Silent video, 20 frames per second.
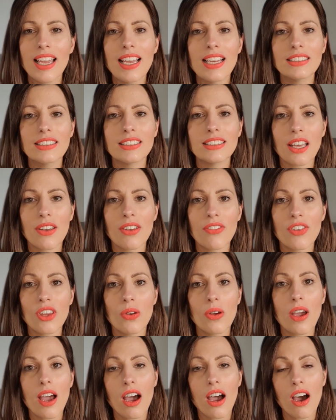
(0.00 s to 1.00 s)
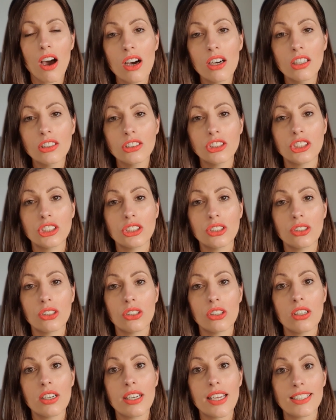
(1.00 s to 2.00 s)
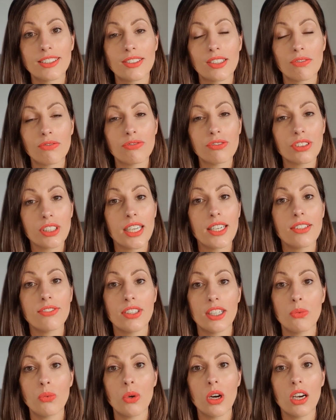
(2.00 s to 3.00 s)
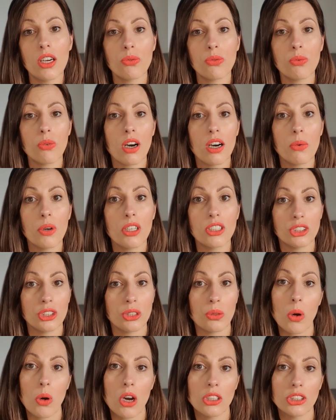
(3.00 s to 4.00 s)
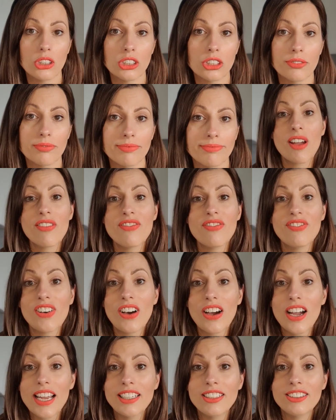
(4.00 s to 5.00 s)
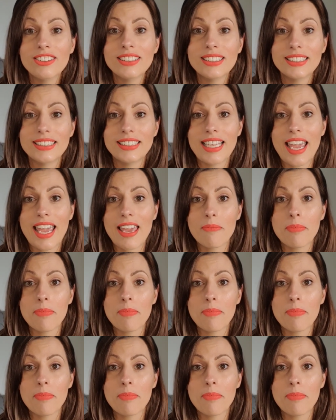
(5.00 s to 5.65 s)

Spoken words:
So if you aren't sure, it's a really, really worthwhile one to watch. The final tip